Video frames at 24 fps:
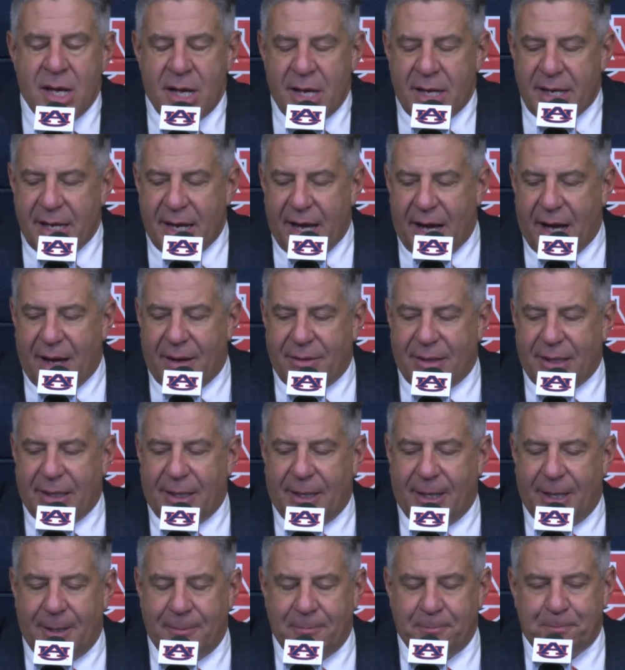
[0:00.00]
Yeah,
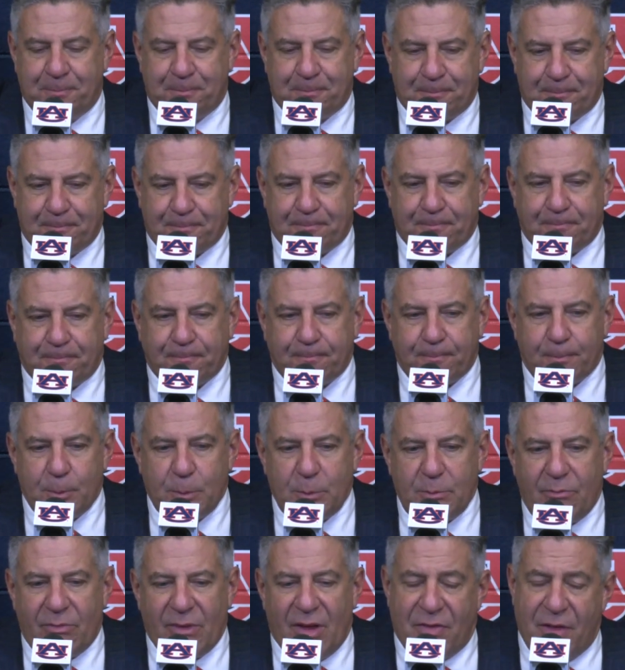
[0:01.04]
um,
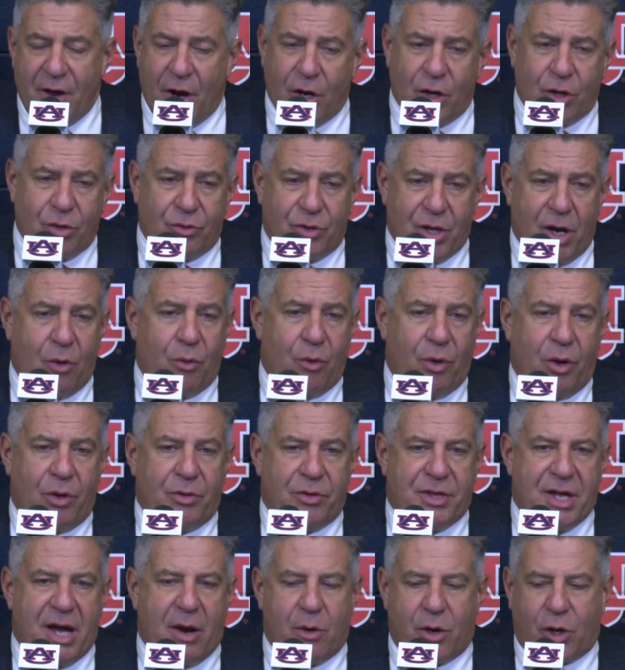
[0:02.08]
they're, they
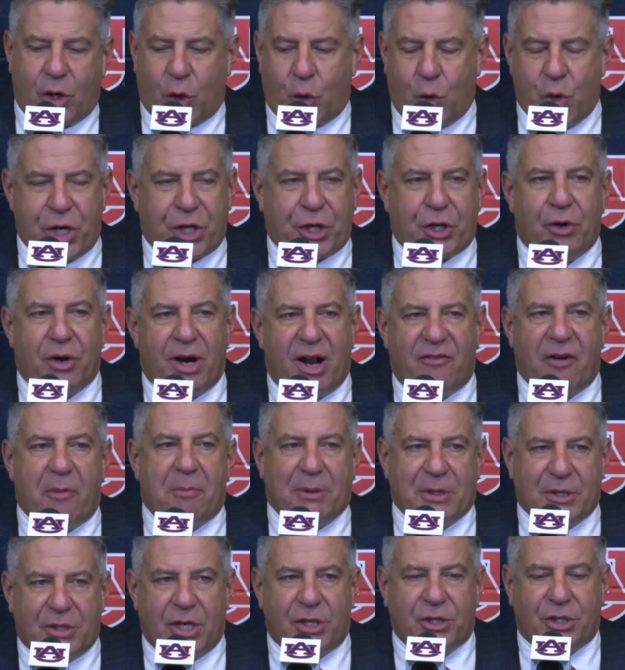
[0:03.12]
they were quicker at every
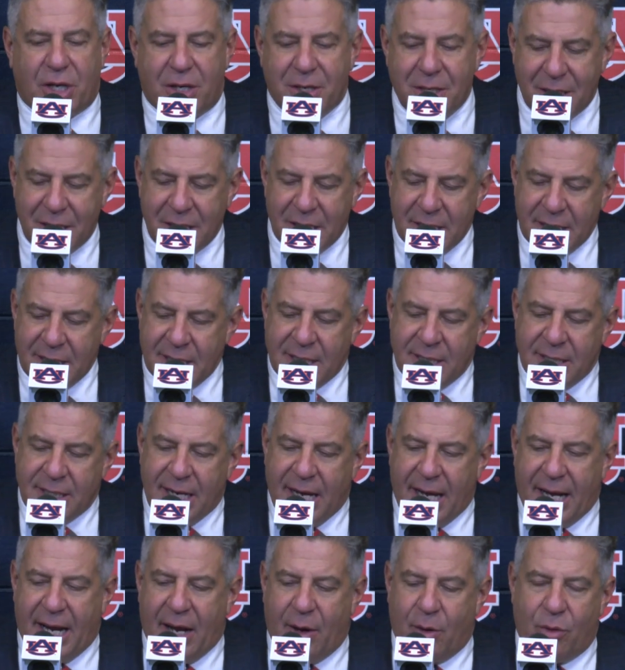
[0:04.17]
position,
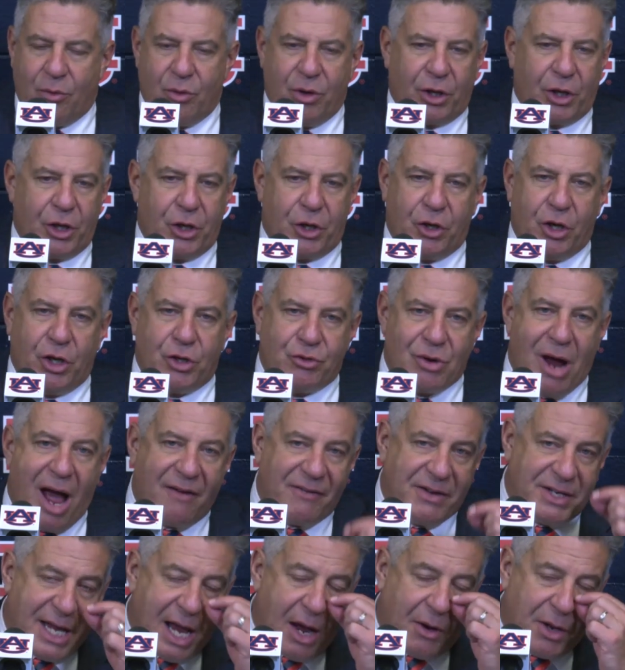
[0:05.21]
and they were really good
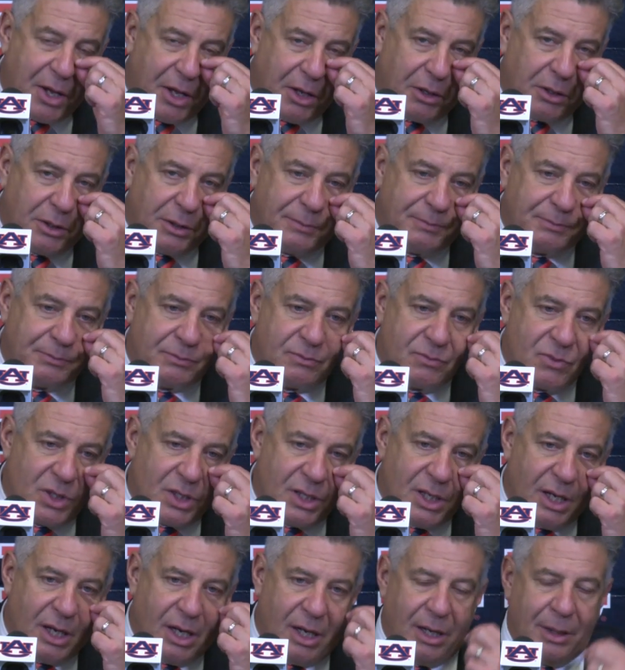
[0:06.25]
driving downhill.
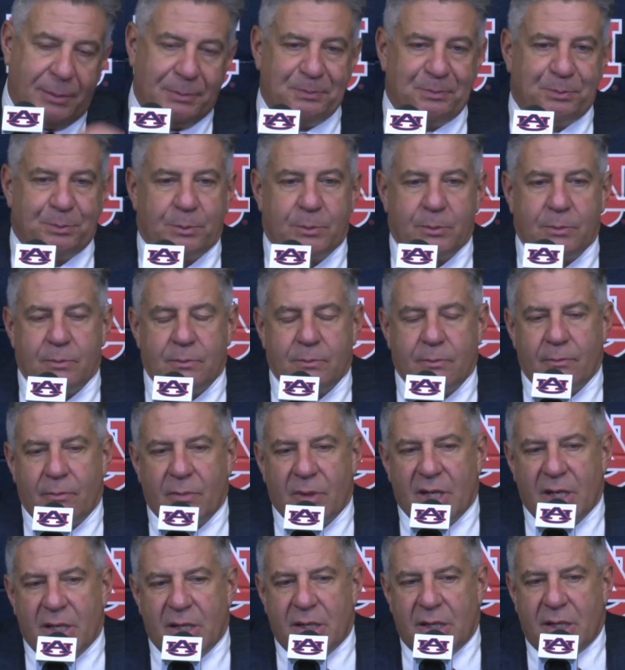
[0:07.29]
Um,
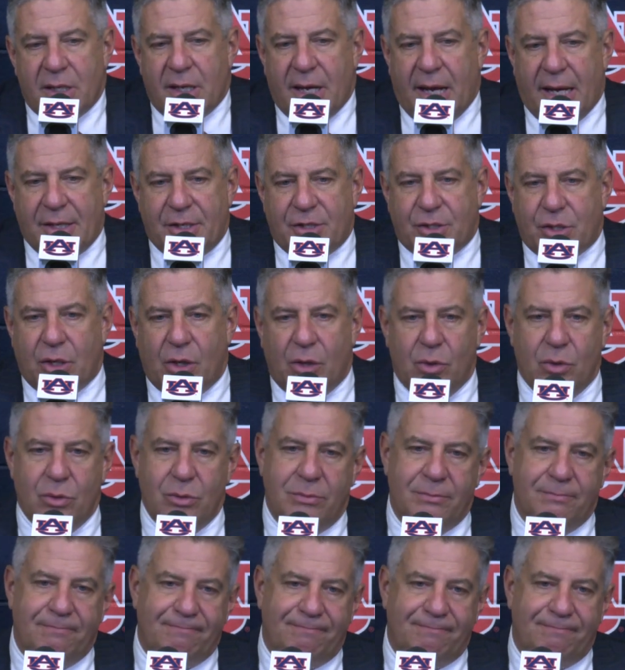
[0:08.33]
and so,